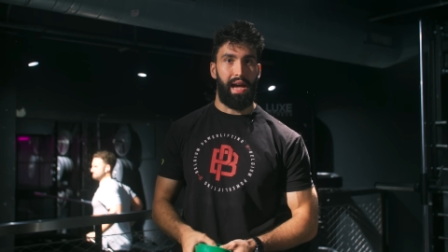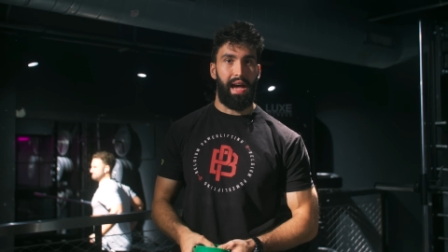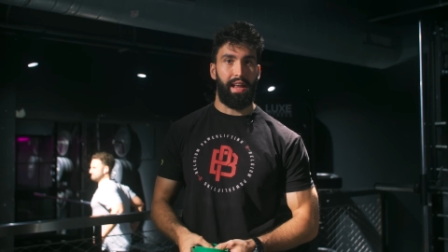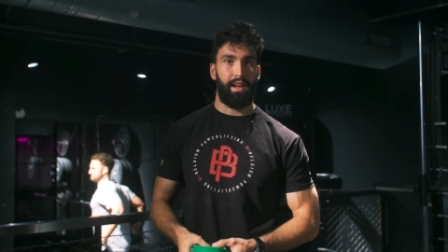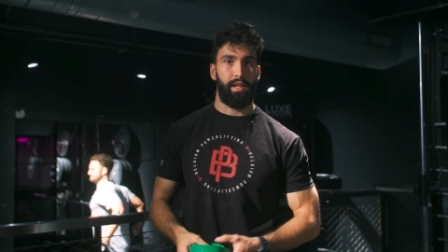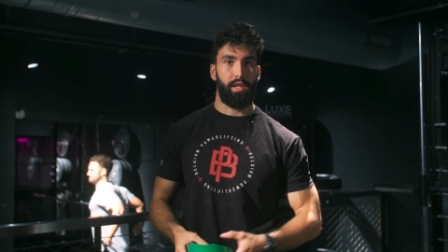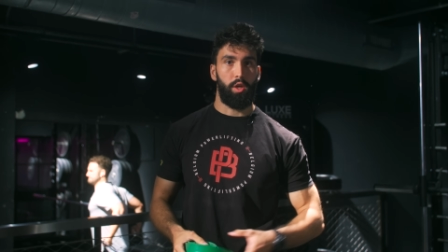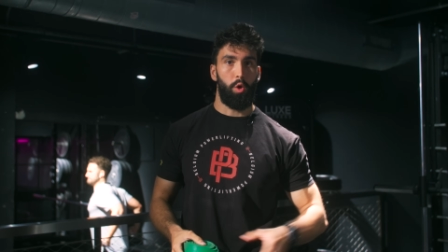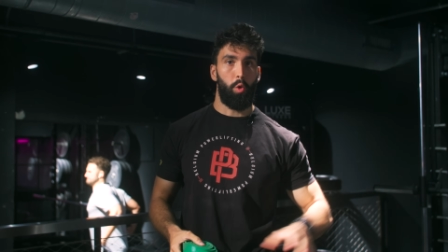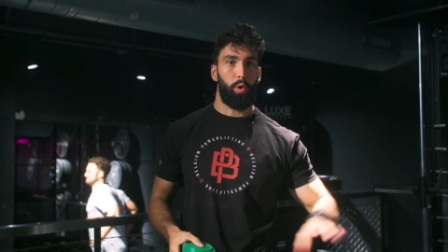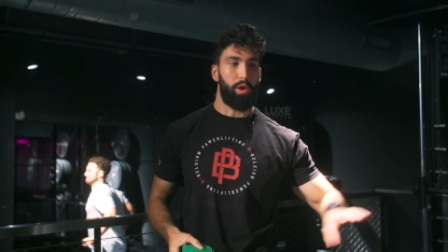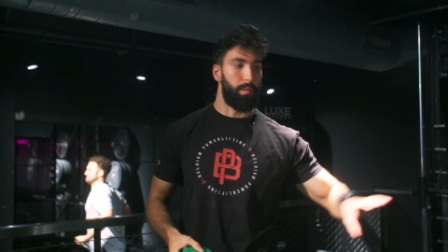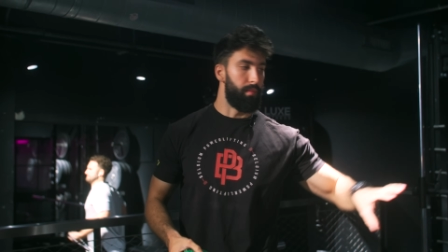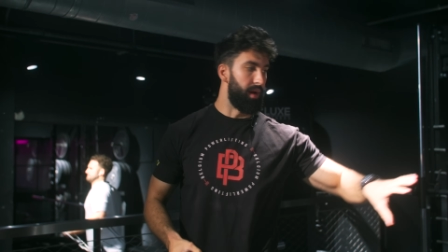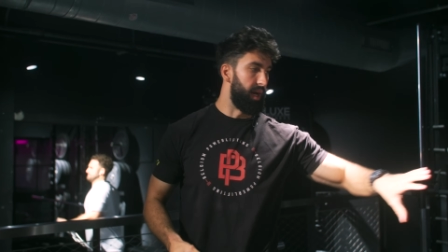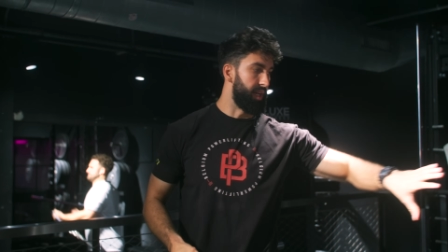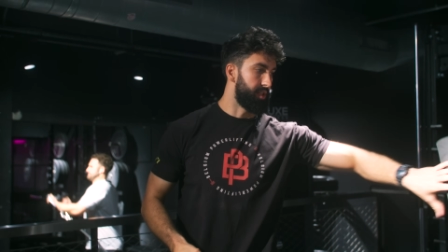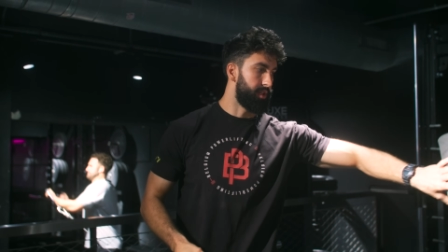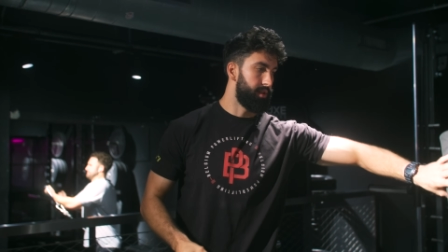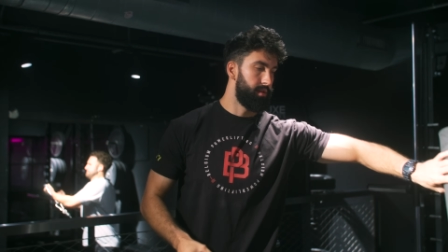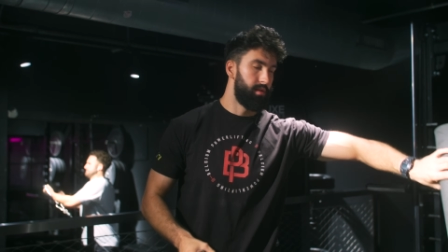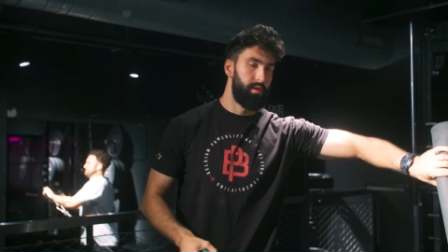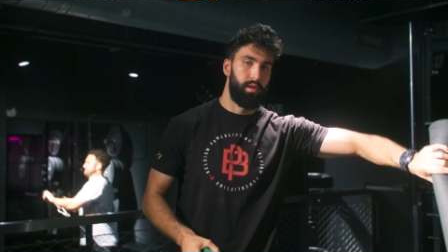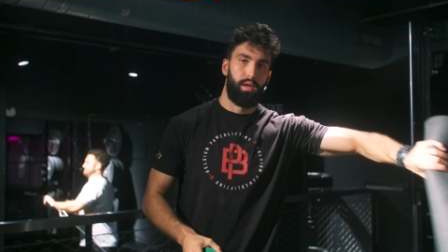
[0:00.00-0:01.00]
add a yoga mat
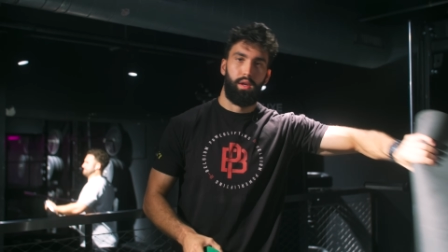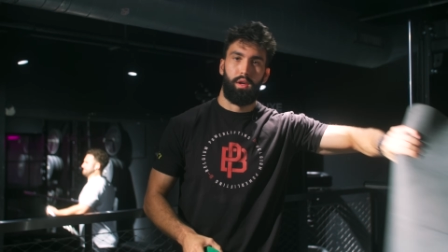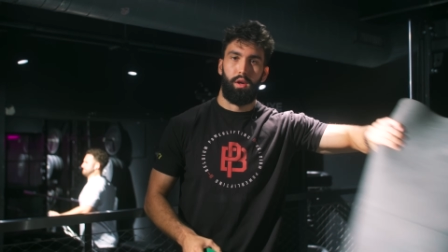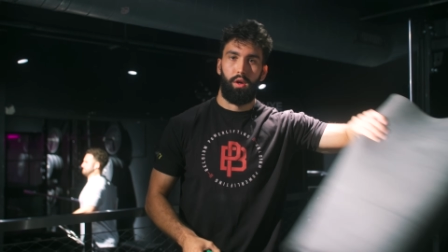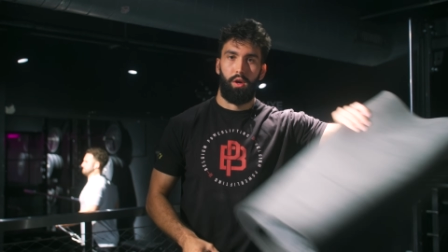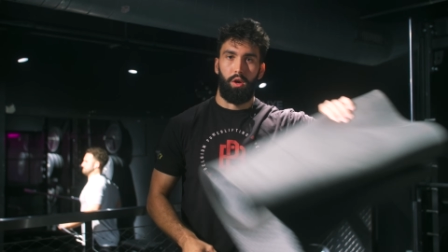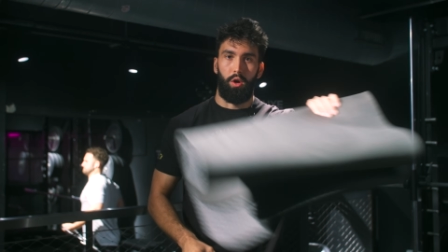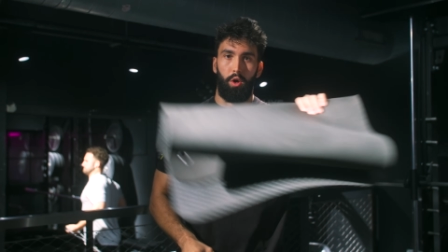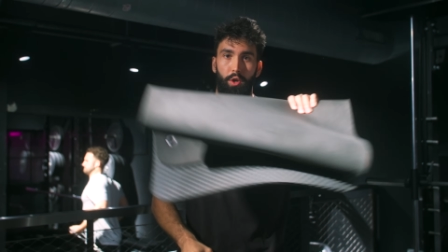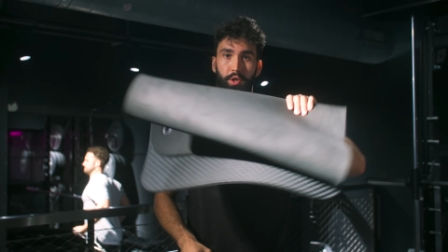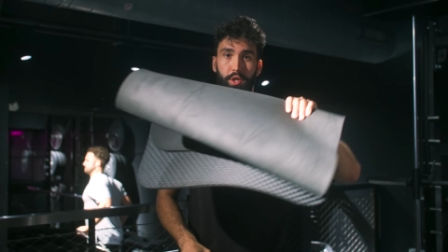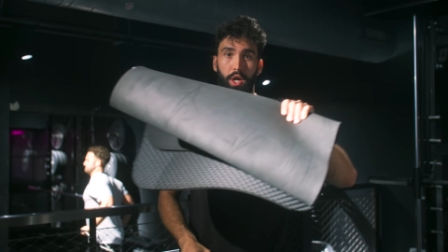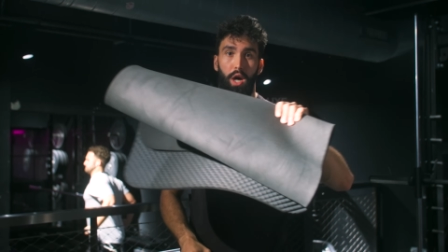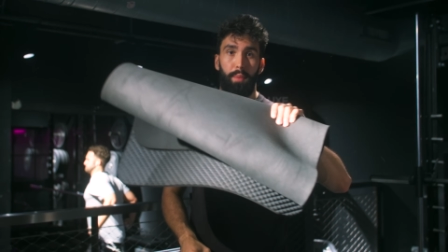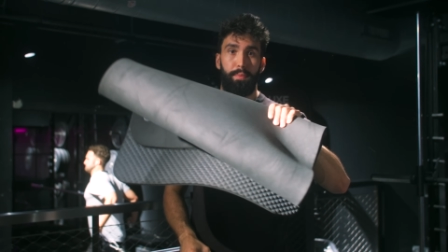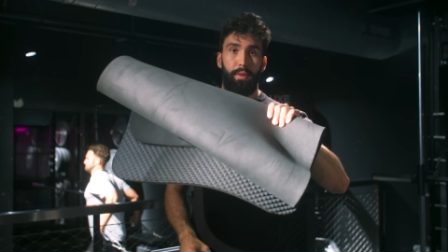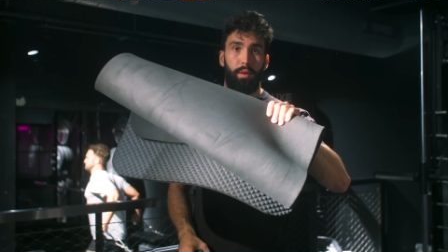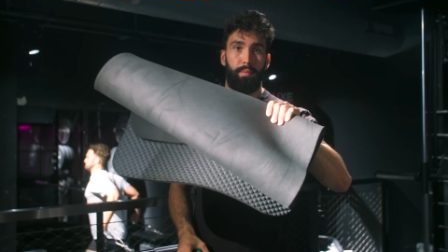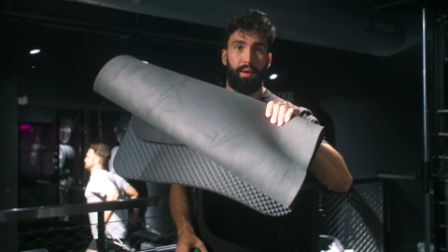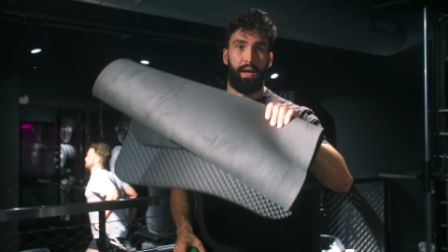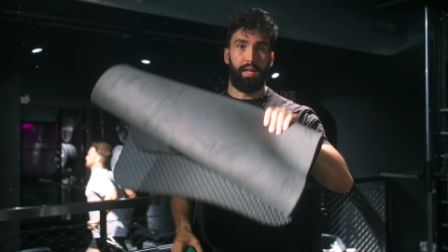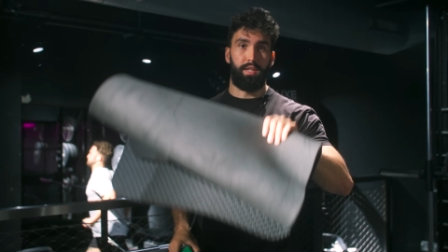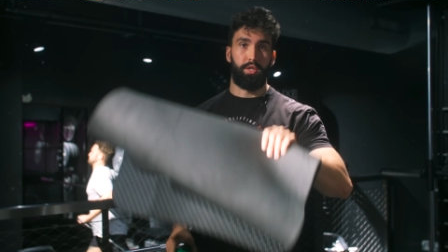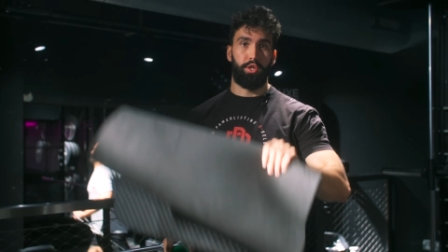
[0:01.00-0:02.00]
on top of
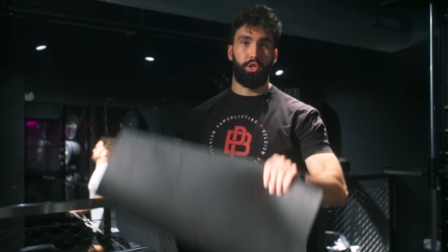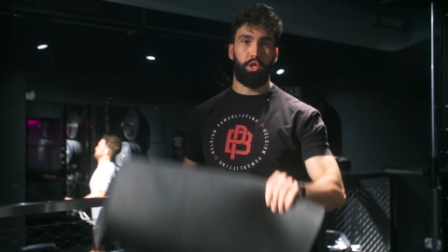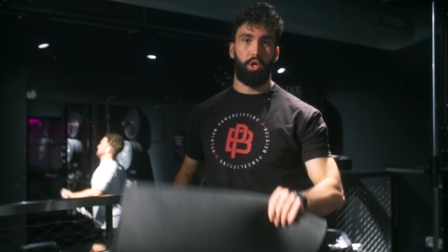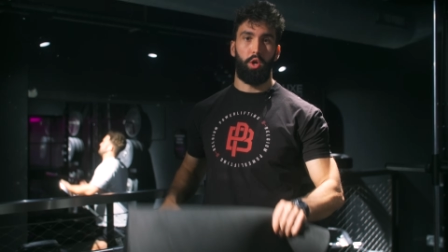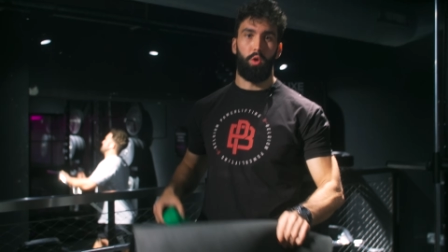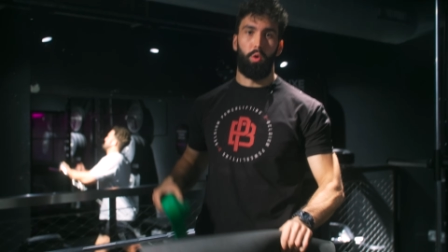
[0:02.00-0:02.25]
the bench